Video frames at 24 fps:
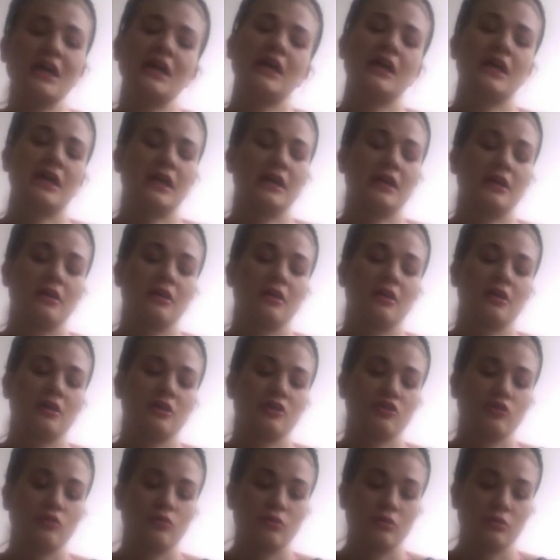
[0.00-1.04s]
in
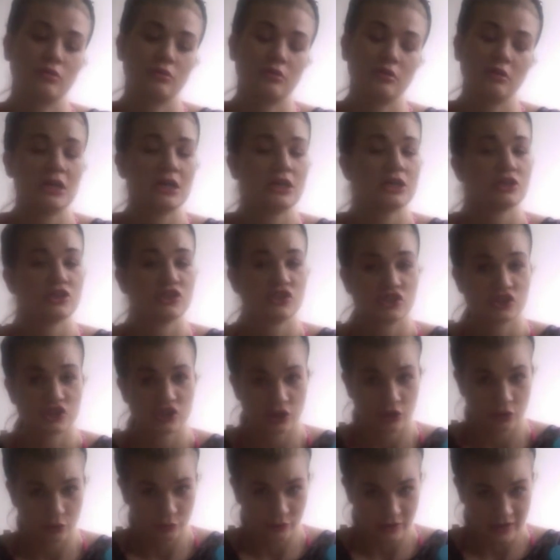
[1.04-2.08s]
your
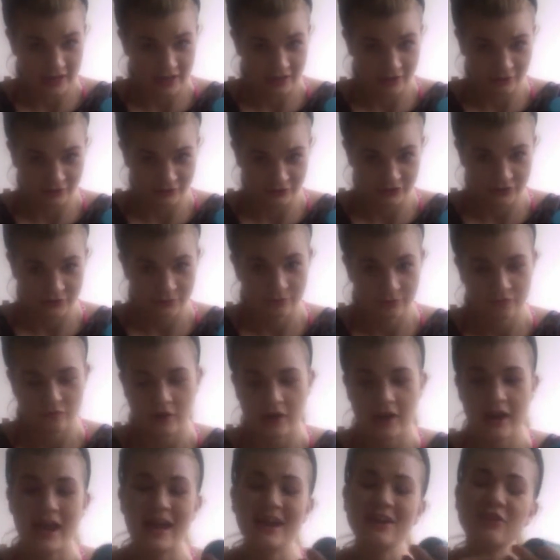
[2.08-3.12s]
toenails,
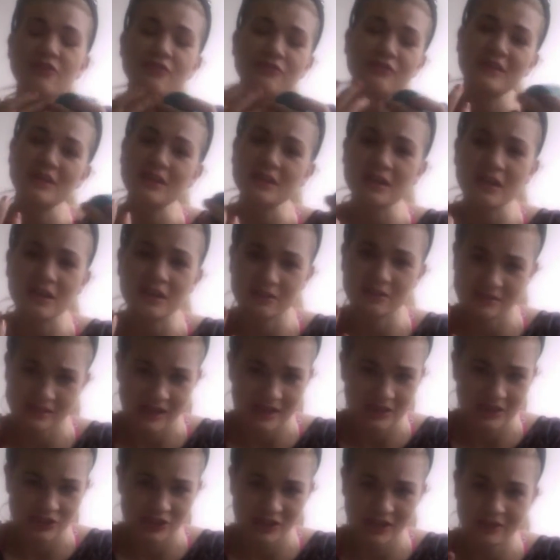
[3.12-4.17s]
right? And your fingernails,
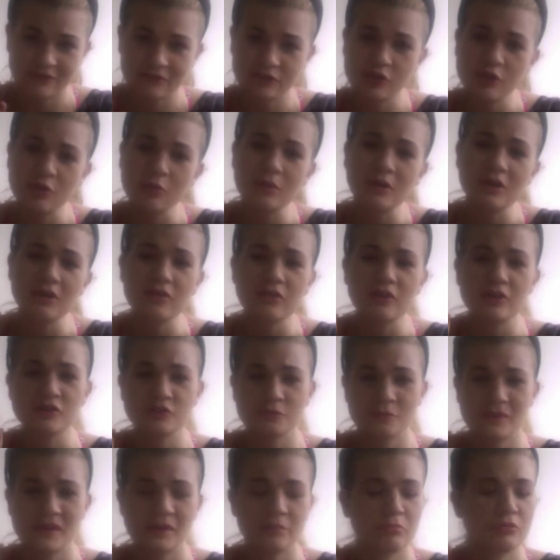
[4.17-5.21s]
actually. If you're one of those
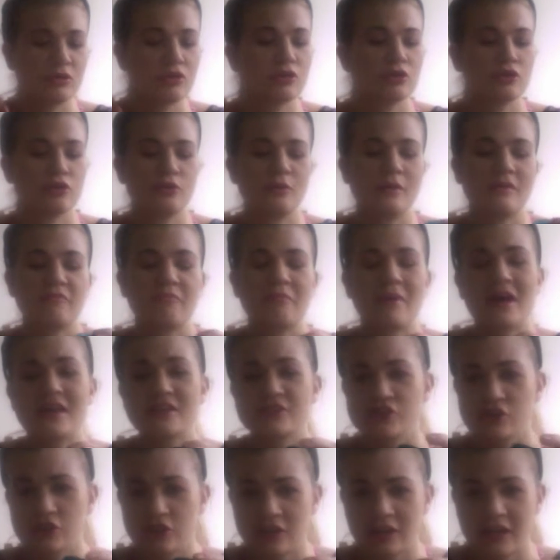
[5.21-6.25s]
people who have bad
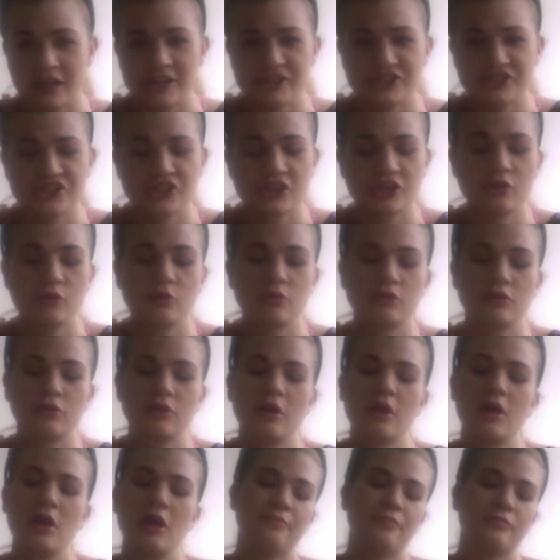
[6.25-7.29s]
circulation, or
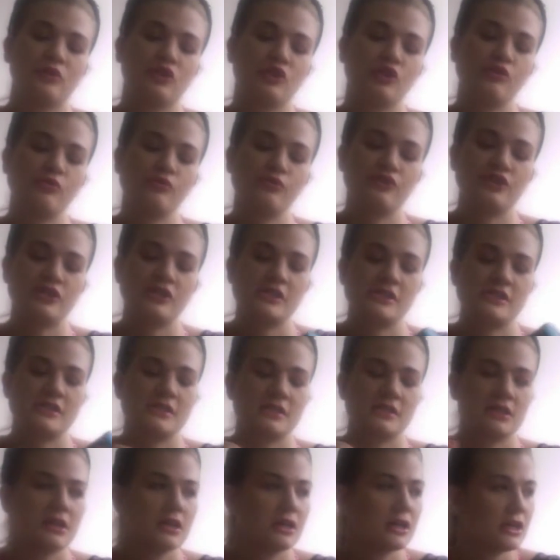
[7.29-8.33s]
you
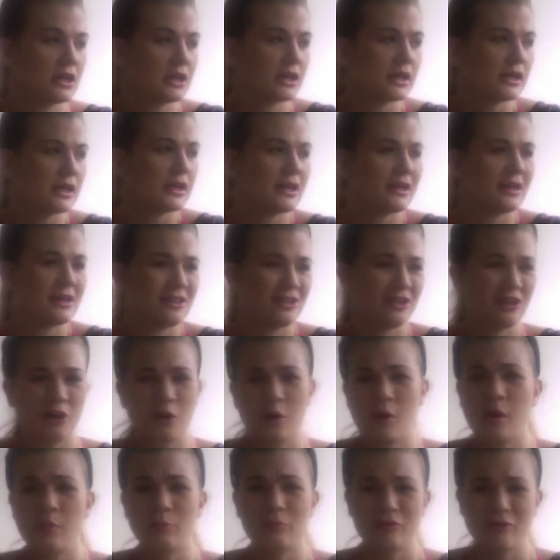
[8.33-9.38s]
just, you know,
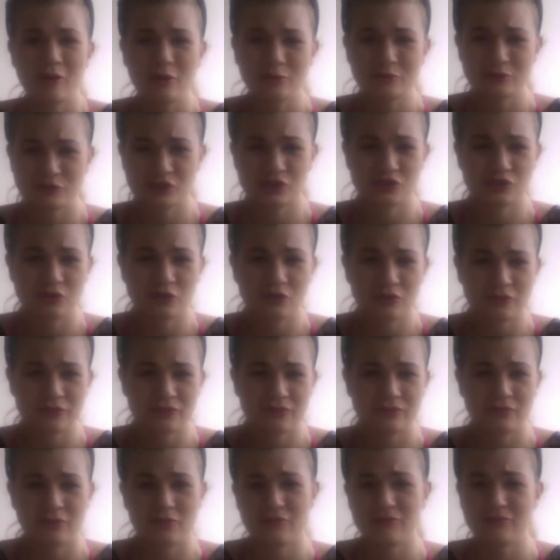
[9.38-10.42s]
are prone to sort of
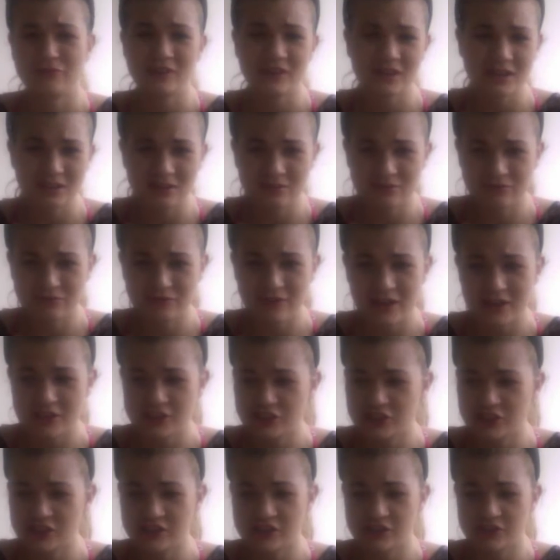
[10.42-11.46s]
feet
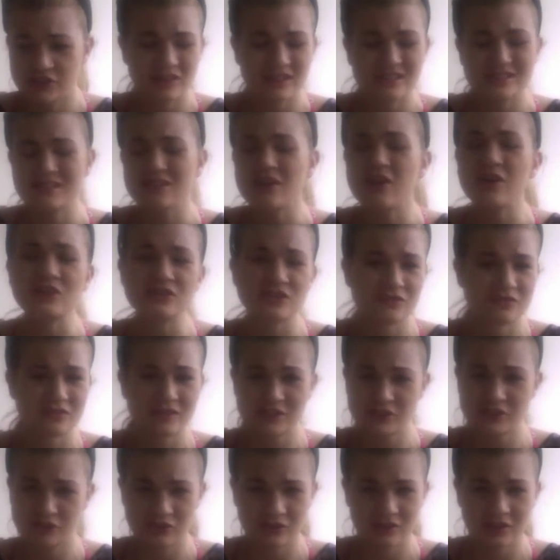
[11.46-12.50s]
infections, there's lots of
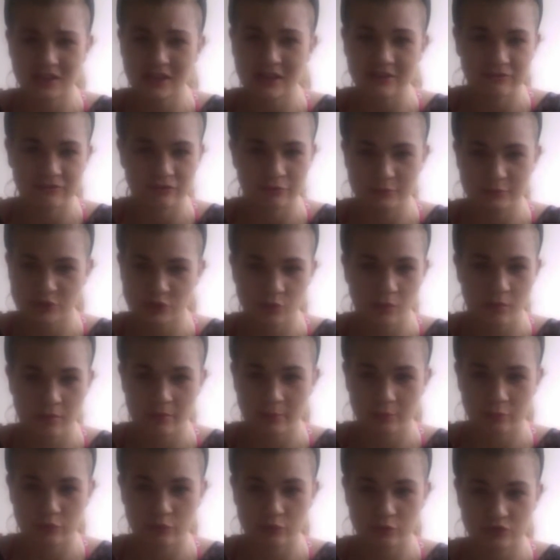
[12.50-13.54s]
things you can get from a swimming
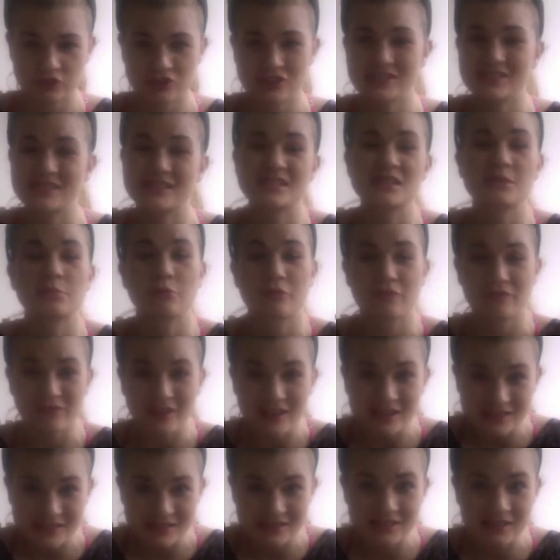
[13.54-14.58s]
pool just as a
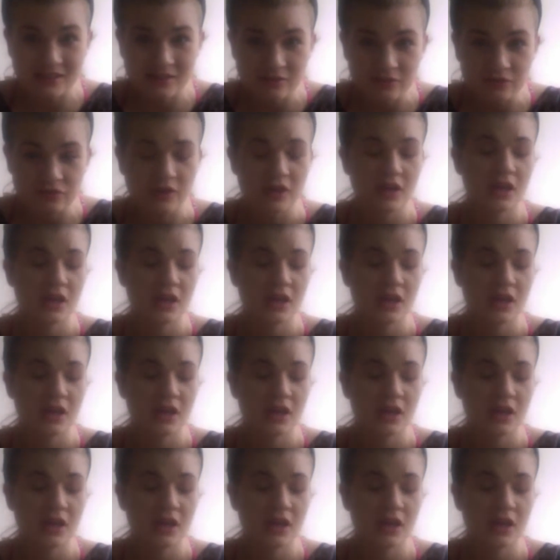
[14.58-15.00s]
preventative.